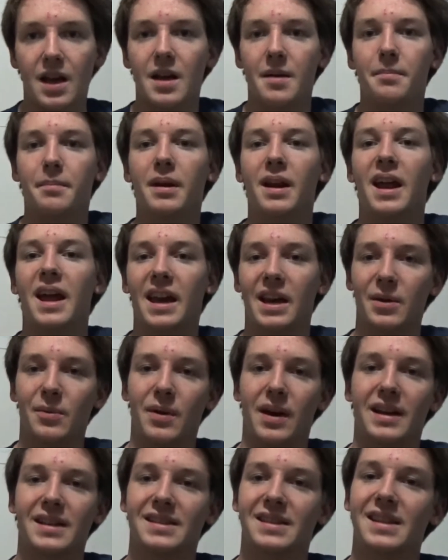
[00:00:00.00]
But
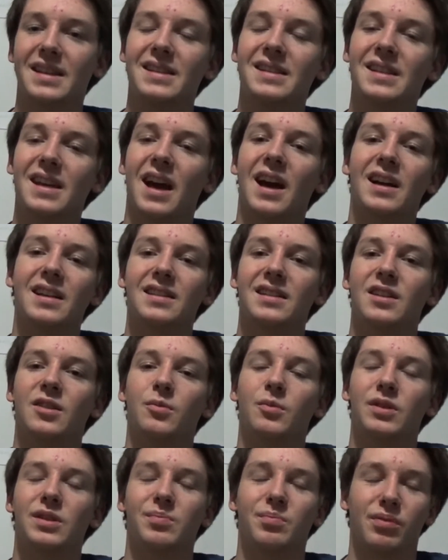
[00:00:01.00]
anyways, this costume
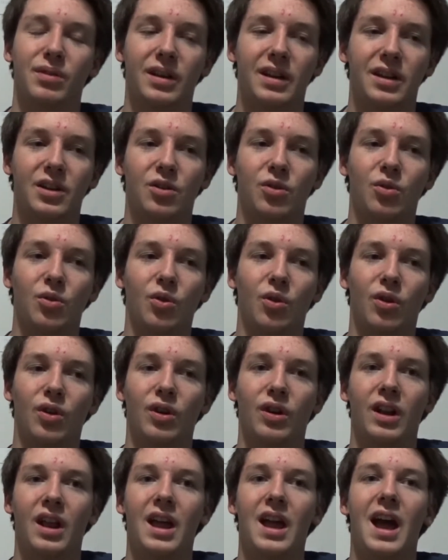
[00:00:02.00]
was pretty
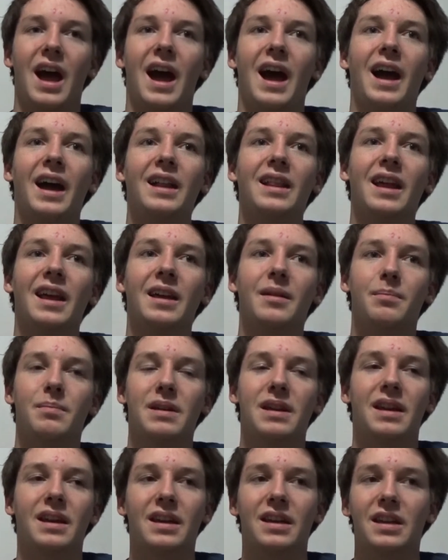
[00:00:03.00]
cool. I like
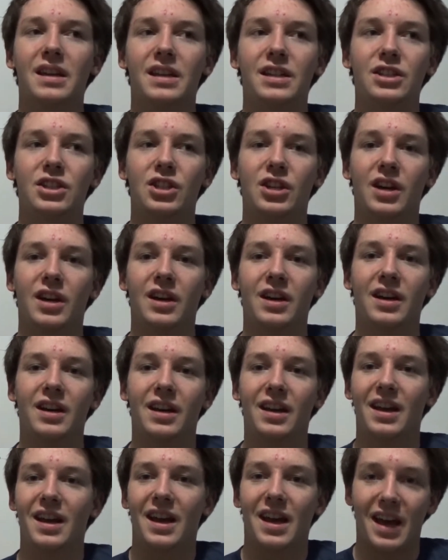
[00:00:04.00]
being a ninja.
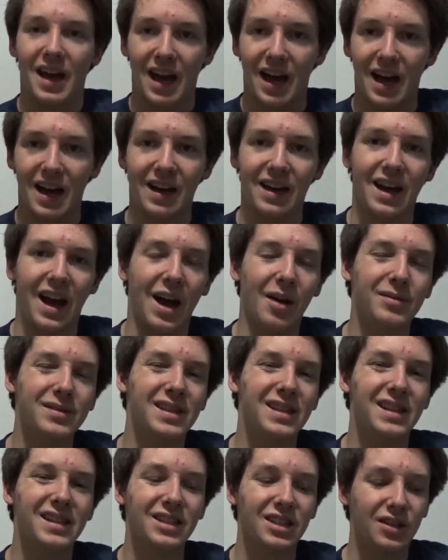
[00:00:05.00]
Uh, I was a
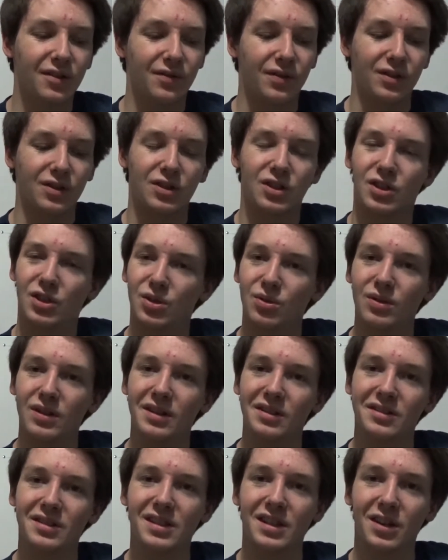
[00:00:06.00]
ninja for two
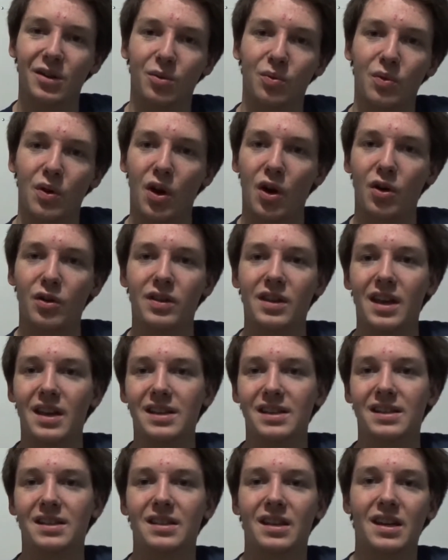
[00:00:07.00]
years in a row.
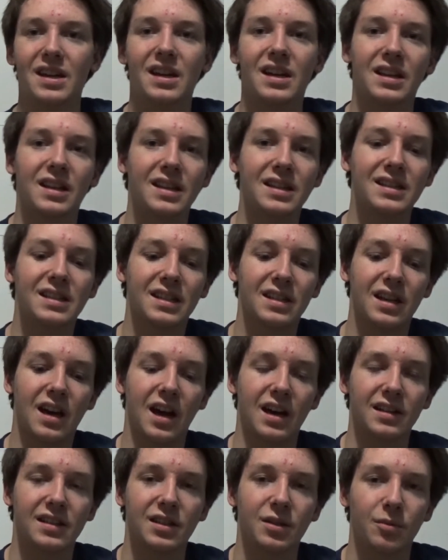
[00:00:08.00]
This this
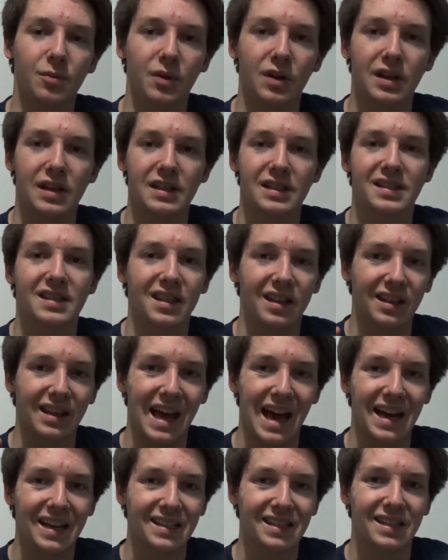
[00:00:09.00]
costume was the
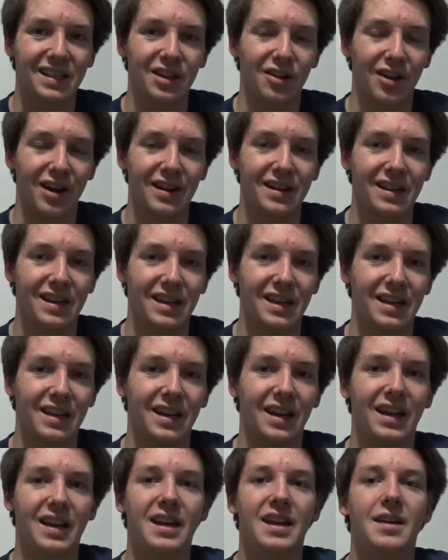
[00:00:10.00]
last year I did,
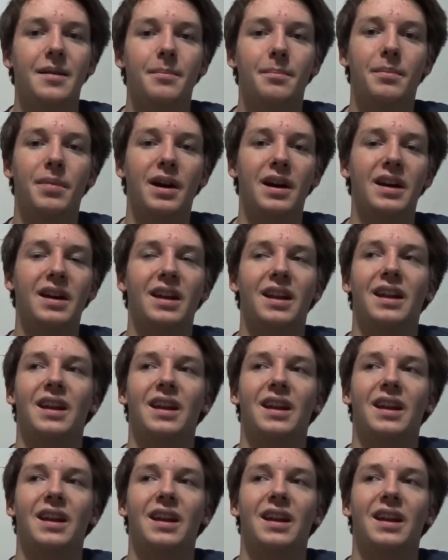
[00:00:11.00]
but